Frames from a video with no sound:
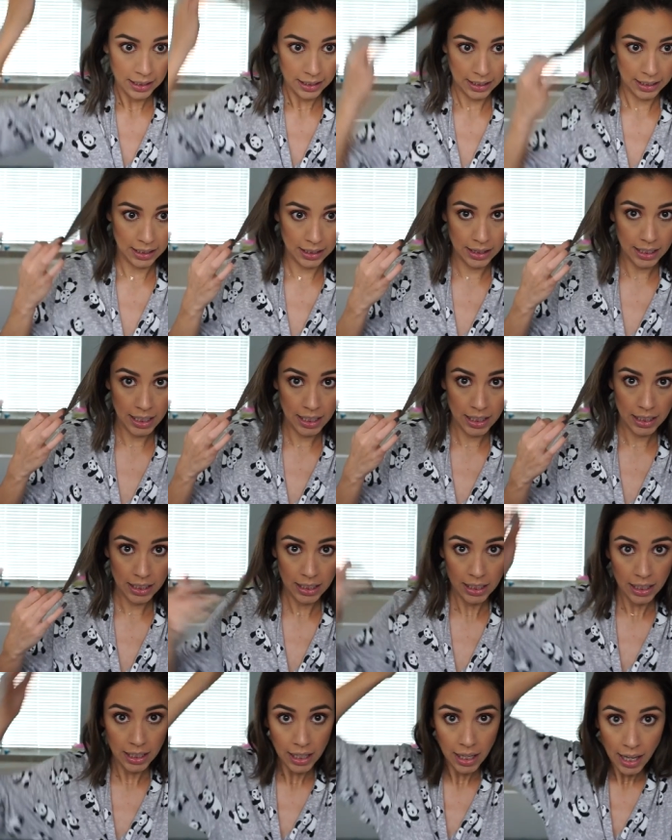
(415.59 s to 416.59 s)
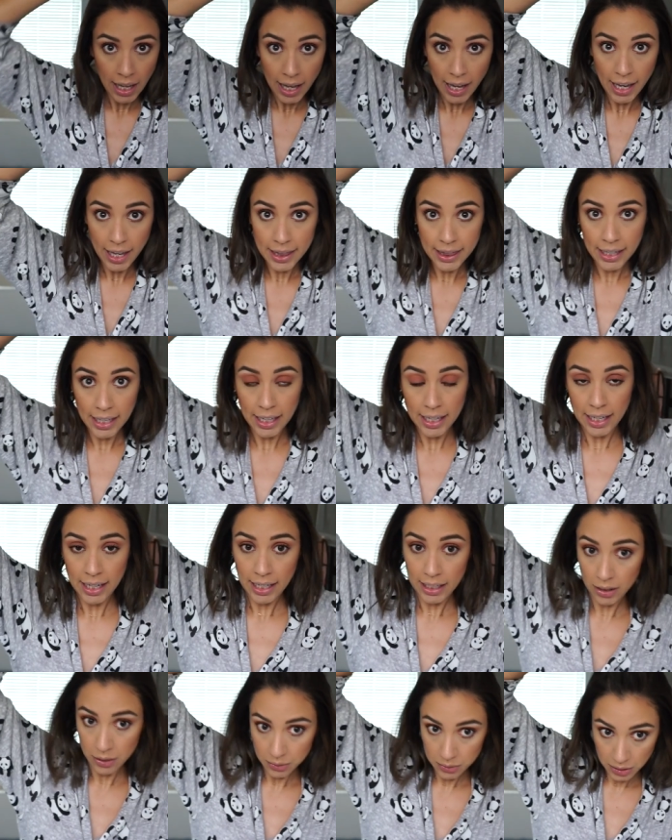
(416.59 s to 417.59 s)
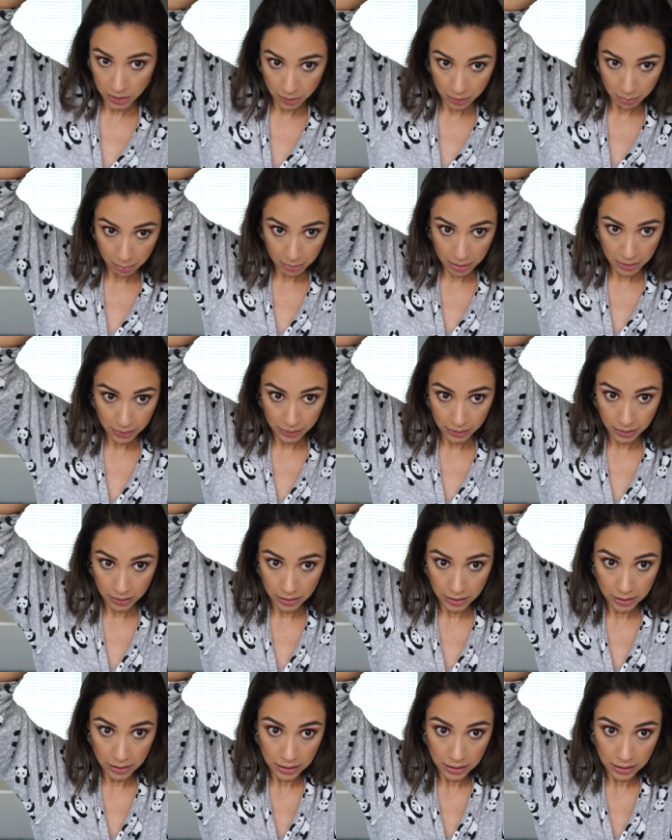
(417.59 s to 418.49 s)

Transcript: like that, and then I go down the middle